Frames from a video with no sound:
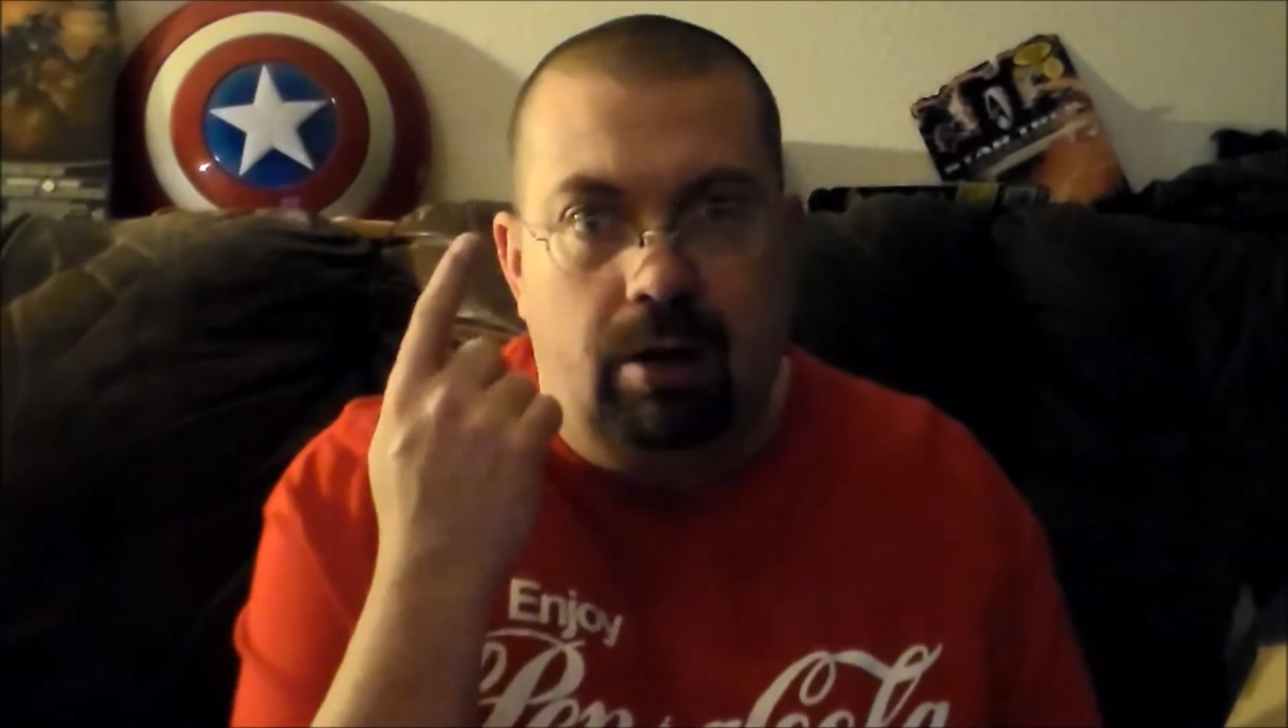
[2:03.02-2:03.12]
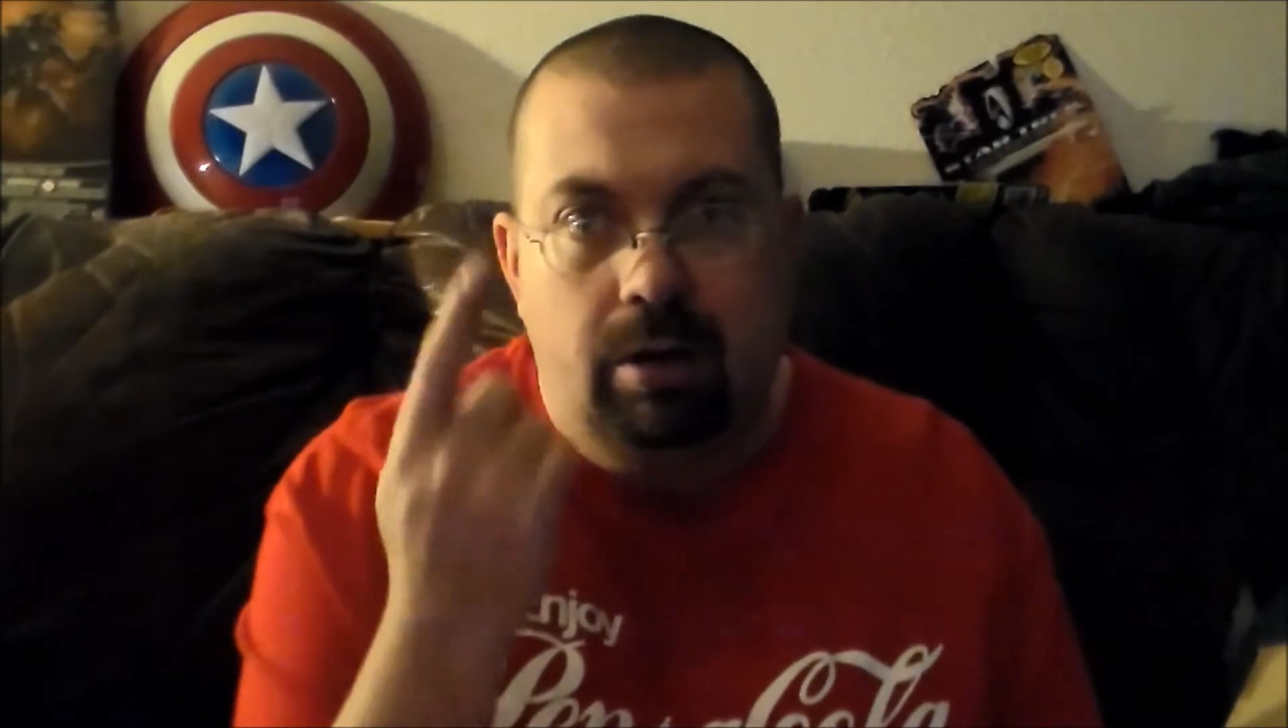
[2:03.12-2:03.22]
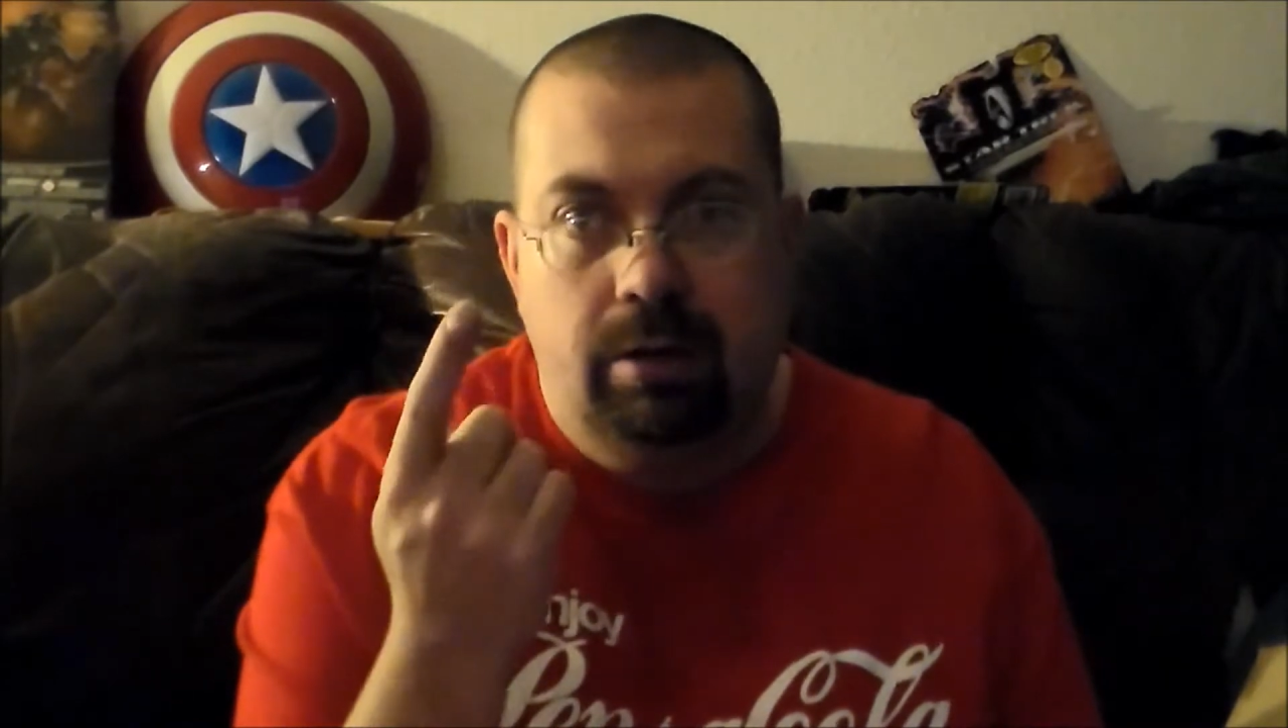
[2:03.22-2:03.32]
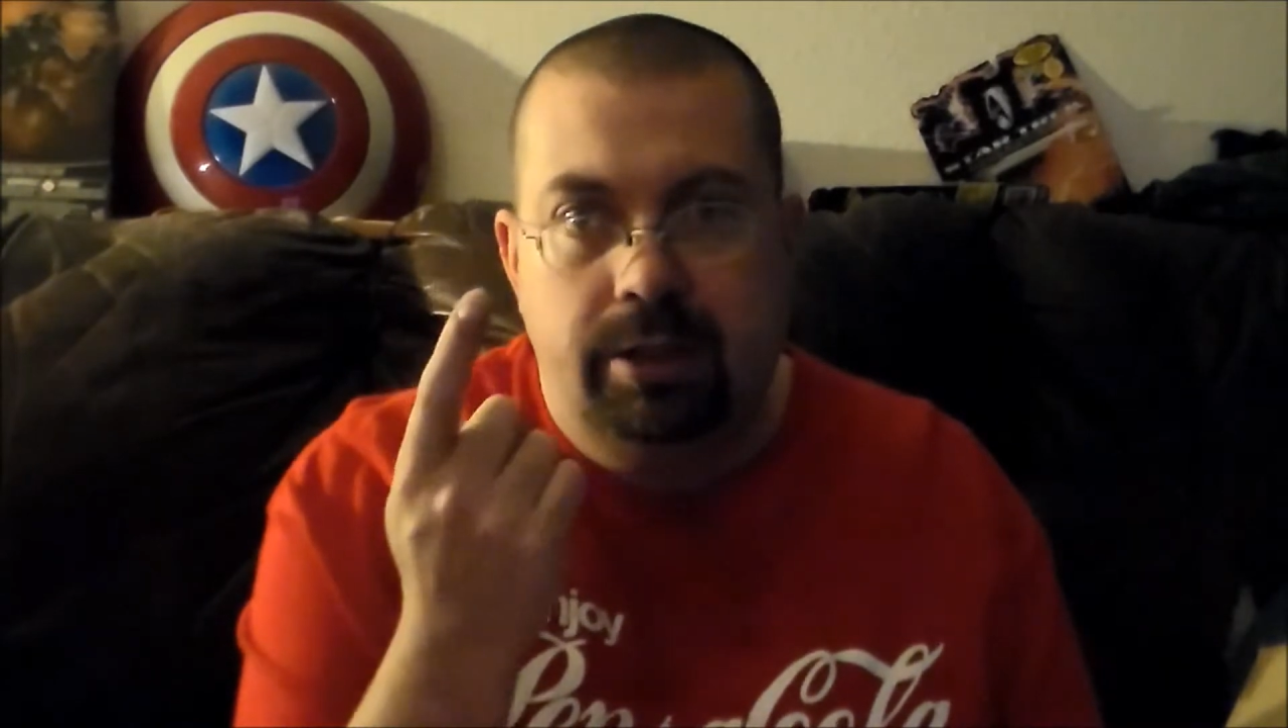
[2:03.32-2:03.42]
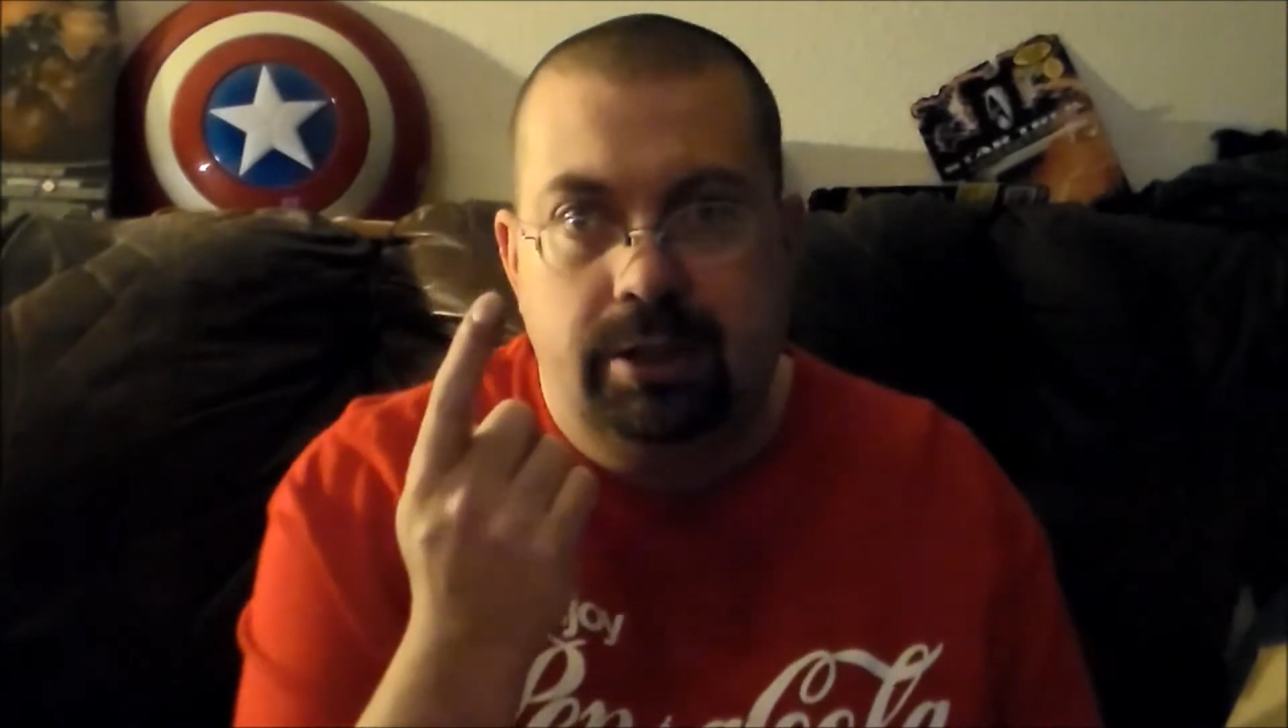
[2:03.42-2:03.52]

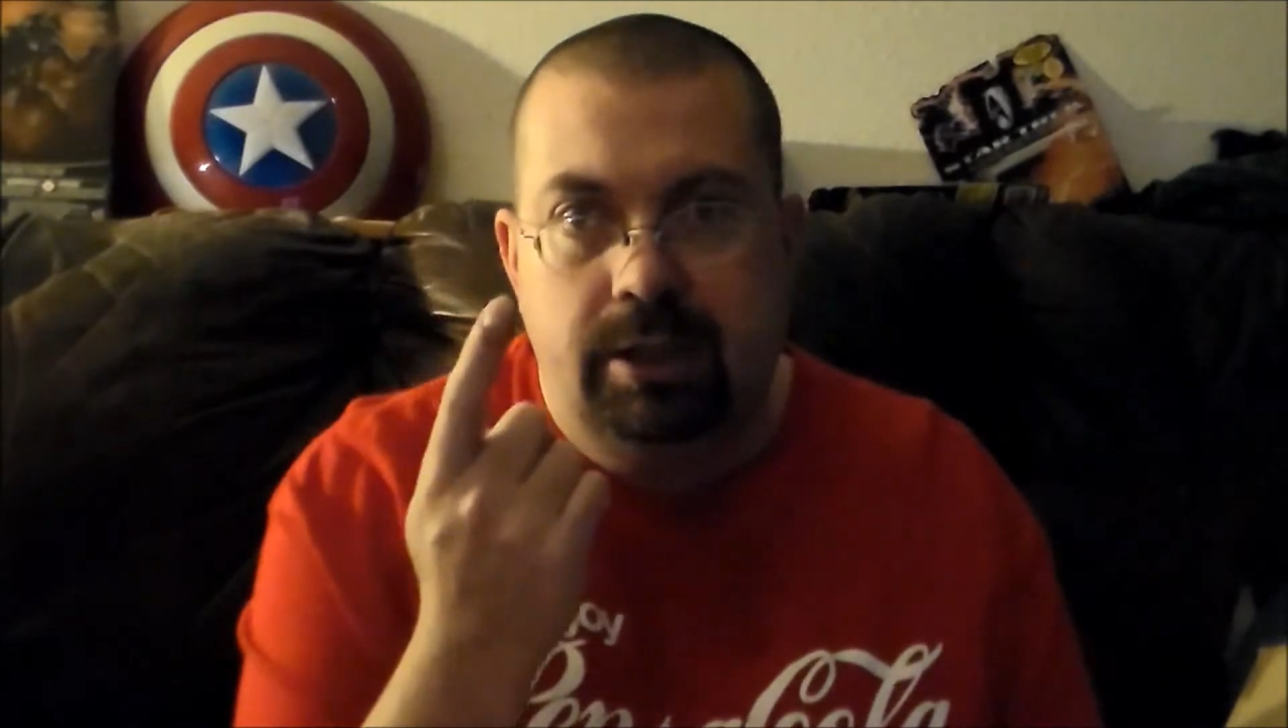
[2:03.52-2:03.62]
Harley